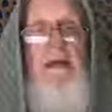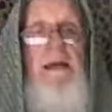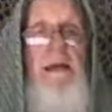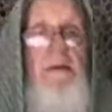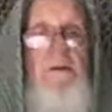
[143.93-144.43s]

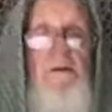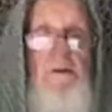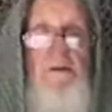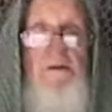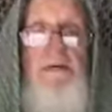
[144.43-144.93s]
hit the
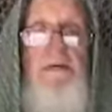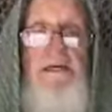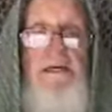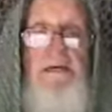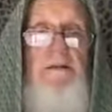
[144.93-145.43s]
return
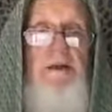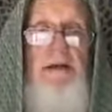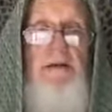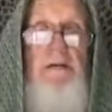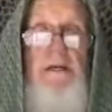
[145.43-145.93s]
key, the
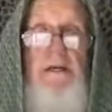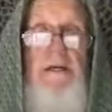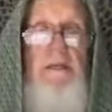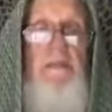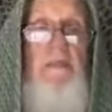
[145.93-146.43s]
enter
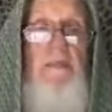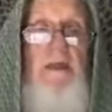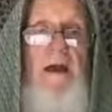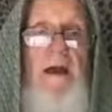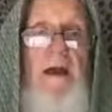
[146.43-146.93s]
key,
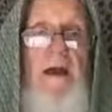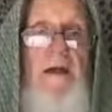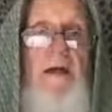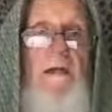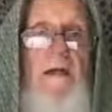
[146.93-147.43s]

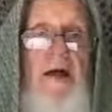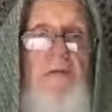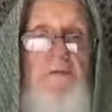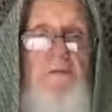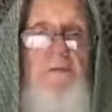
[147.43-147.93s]
and
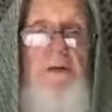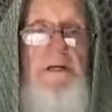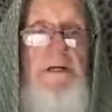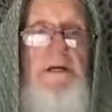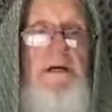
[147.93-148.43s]
that should
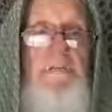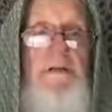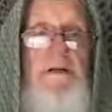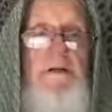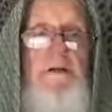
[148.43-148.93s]
bring it
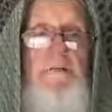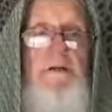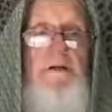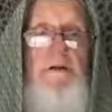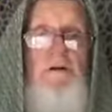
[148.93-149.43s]
up, and you'll
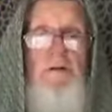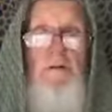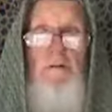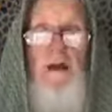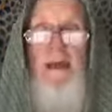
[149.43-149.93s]
be
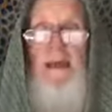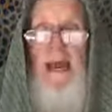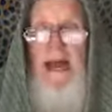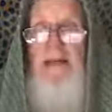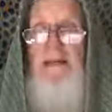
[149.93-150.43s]
looking right
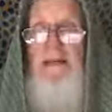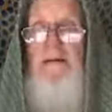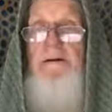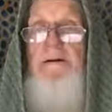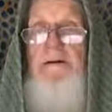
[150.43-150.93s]
at it.
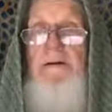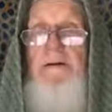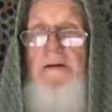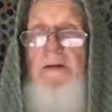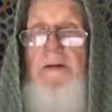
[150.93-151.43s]

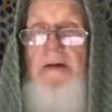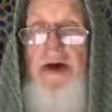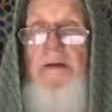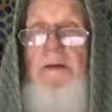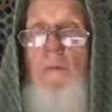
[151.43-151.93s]

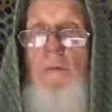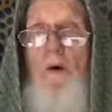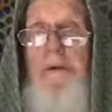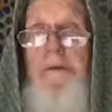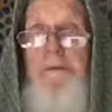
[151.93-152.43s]
And
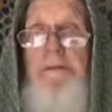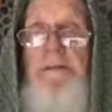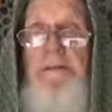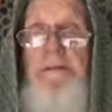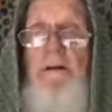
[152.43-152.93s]
what is it?
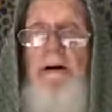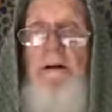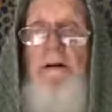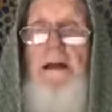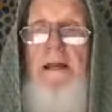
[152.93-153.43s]

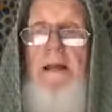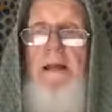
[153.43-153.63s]
All right.